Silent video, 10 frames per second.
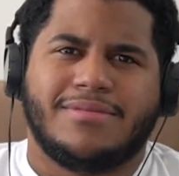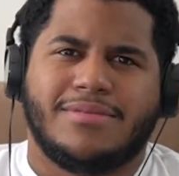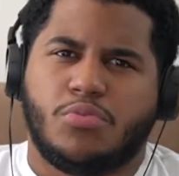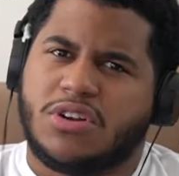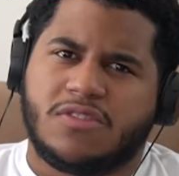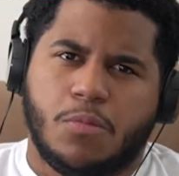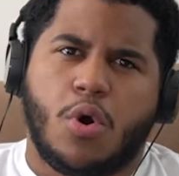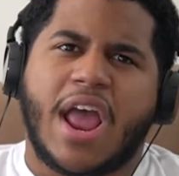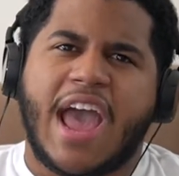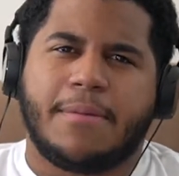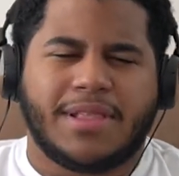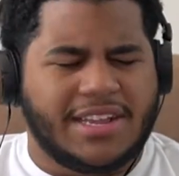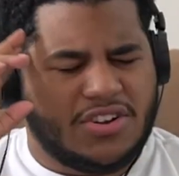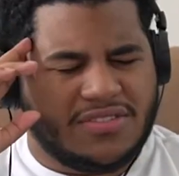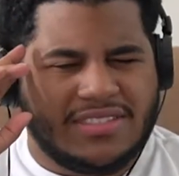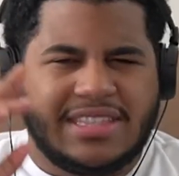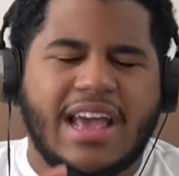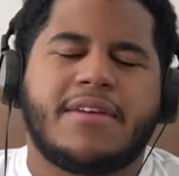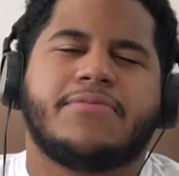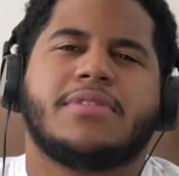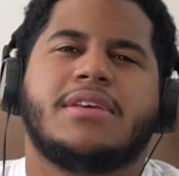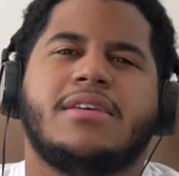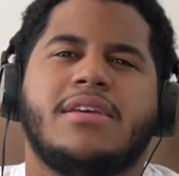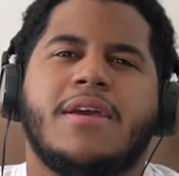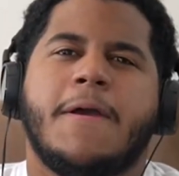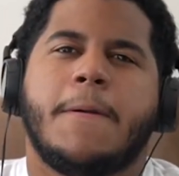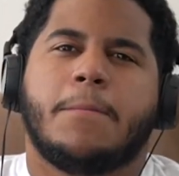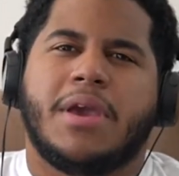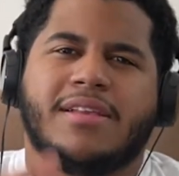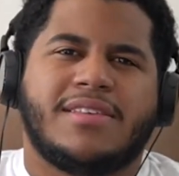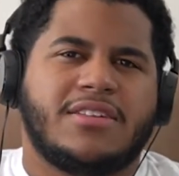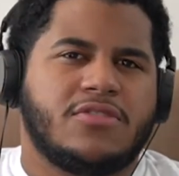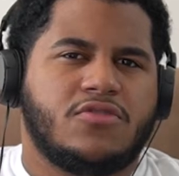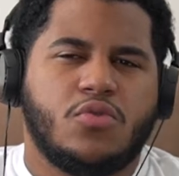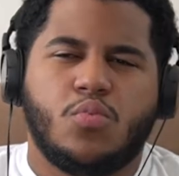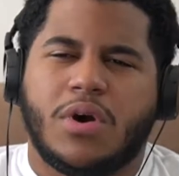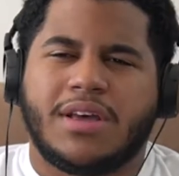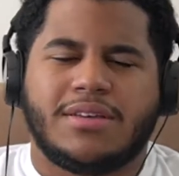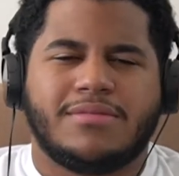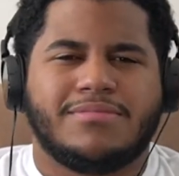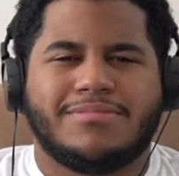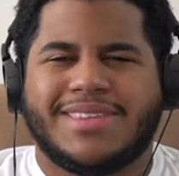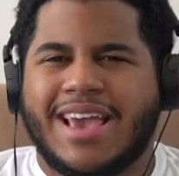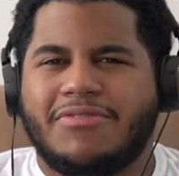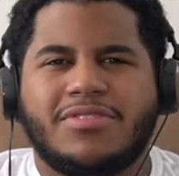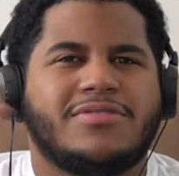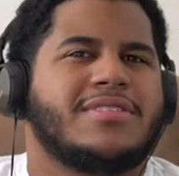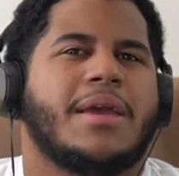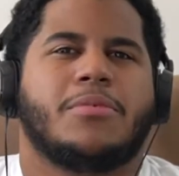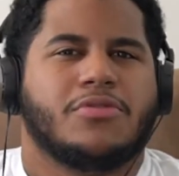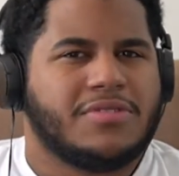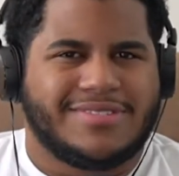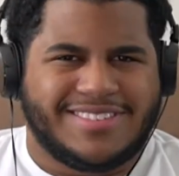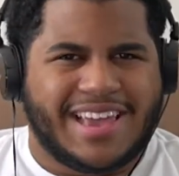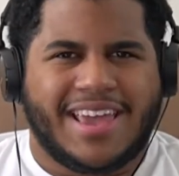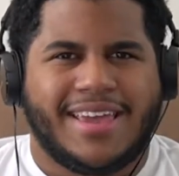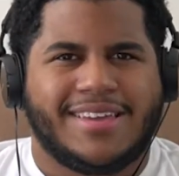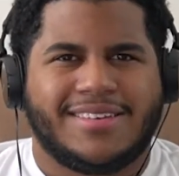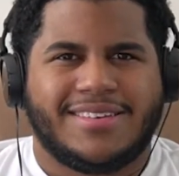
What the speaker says: which is more apt, like, just deafly pay attention to what Kevin Samuels is saying.